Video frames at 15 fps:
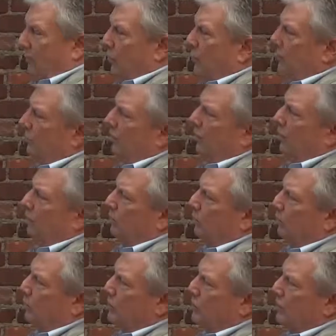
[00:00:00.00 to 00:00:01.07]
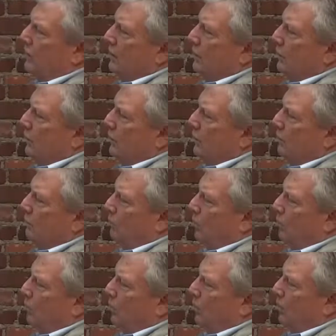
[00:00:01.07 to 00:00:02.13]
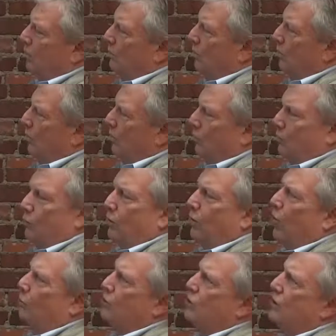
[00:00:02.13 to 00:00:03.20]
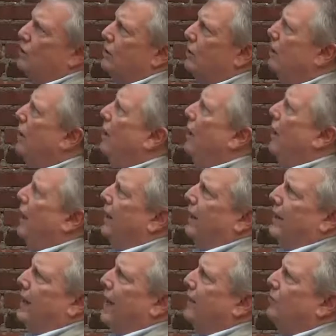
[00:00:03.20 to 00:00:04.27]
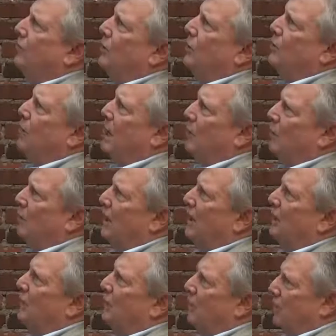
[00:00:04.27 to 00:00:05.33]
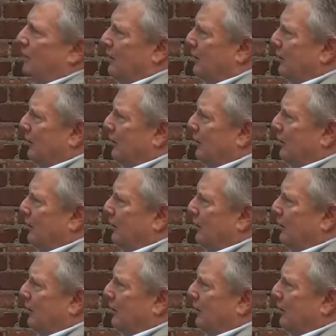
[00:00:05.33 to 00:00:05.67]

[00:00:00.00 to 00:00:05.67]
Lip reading: you developed a regime or a program, or are you coaching an AI team how to make the...